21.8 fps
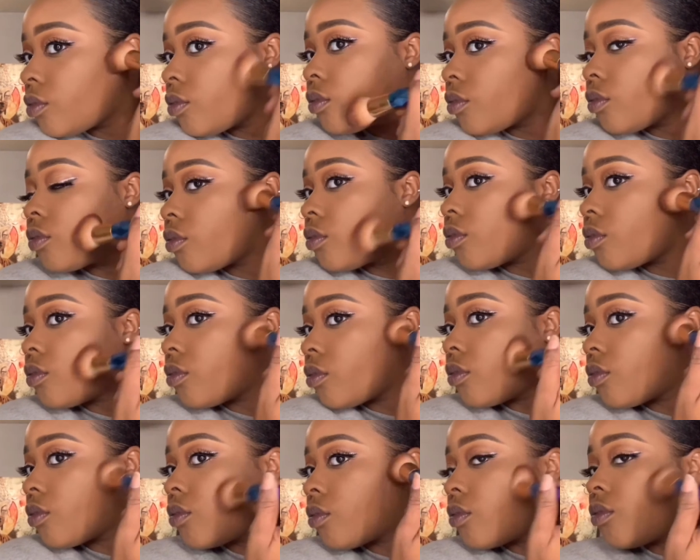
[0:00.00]
Stay
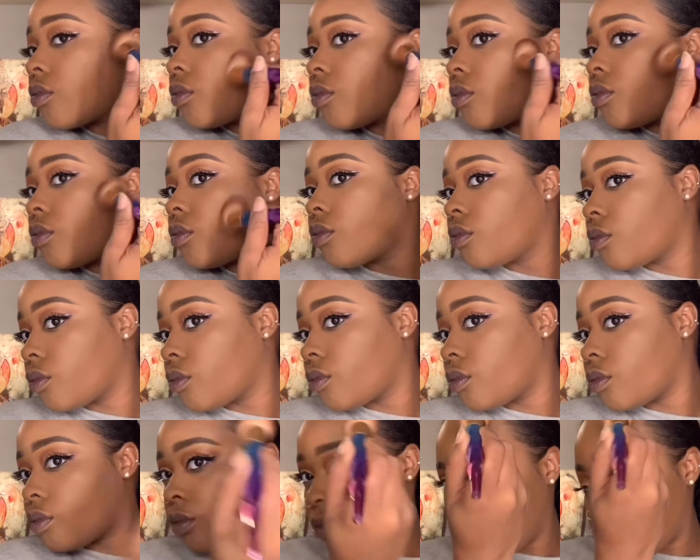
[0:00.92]
Matte.
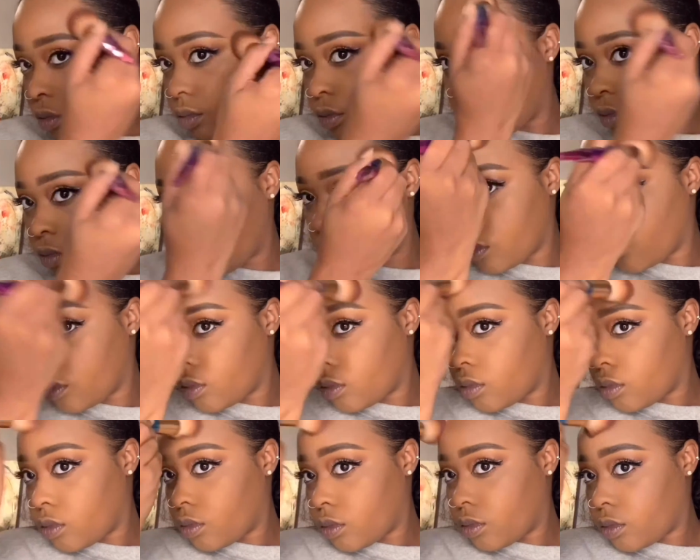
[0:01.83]
And I
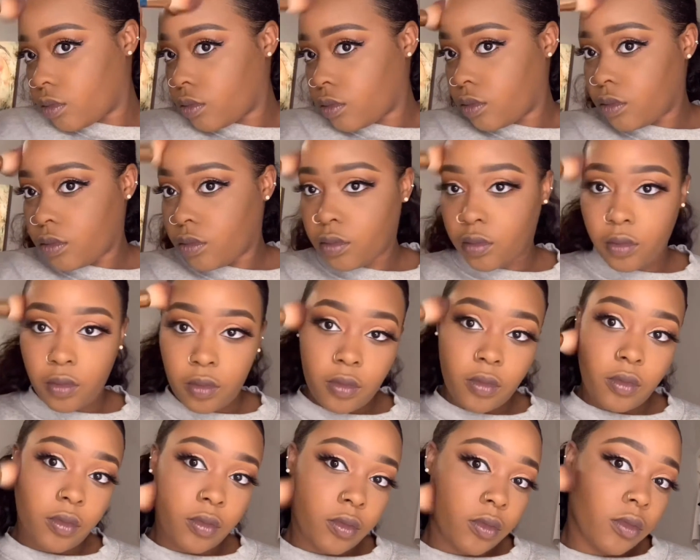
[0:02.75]
just use the color
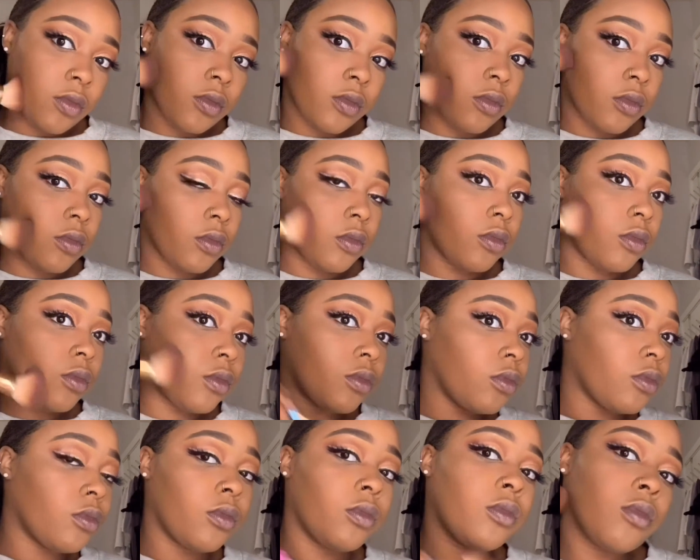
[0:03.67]
Cocoa to go
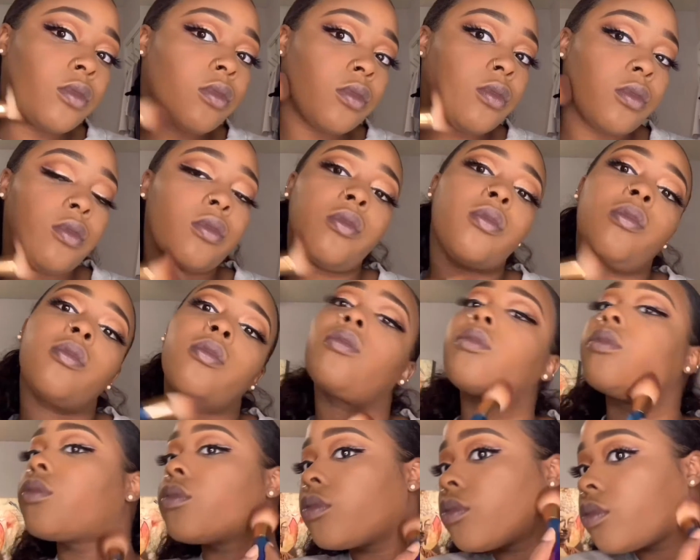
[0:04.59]
ahead
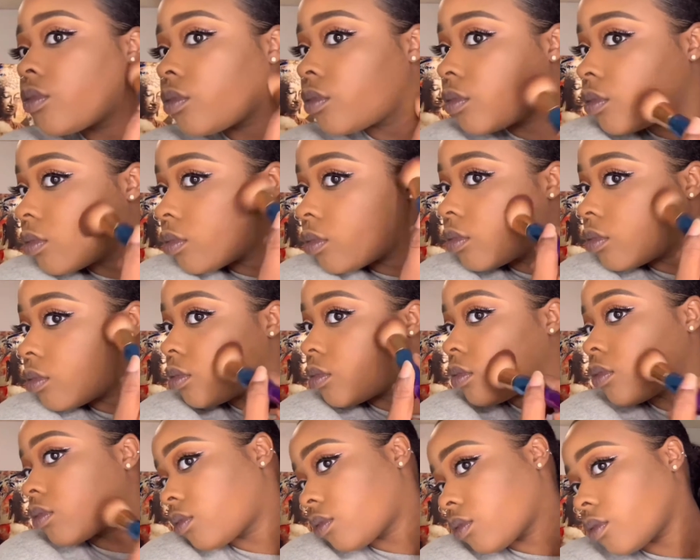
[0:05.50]
and contour
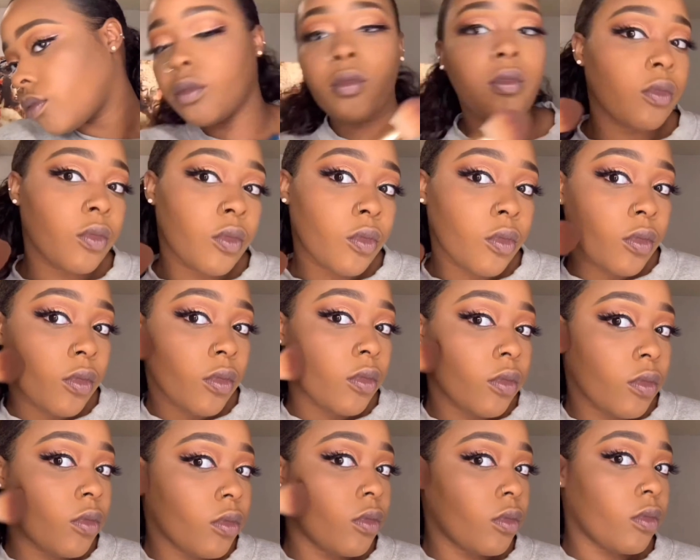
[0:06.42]
and add some
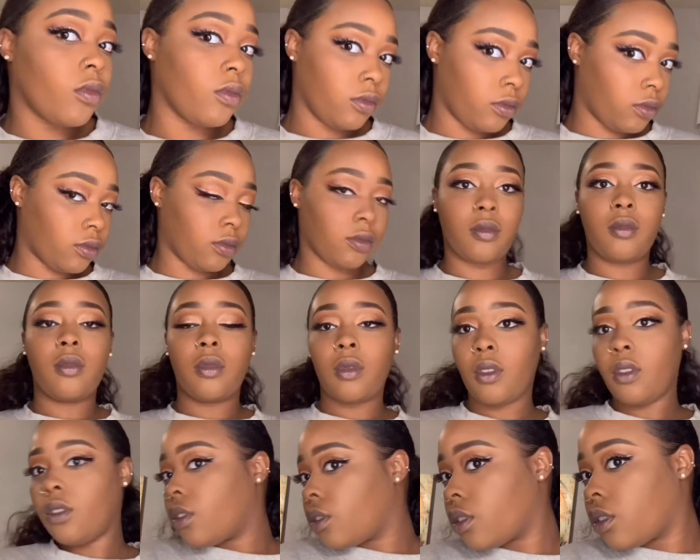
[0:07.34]
definition into my
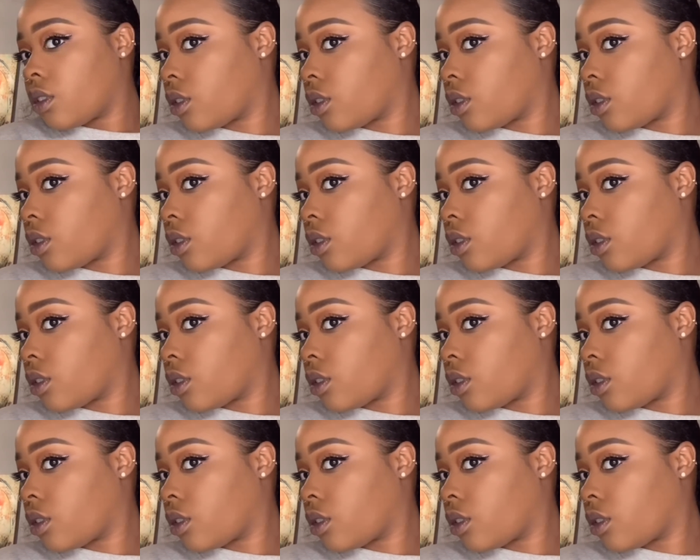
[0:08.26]
face.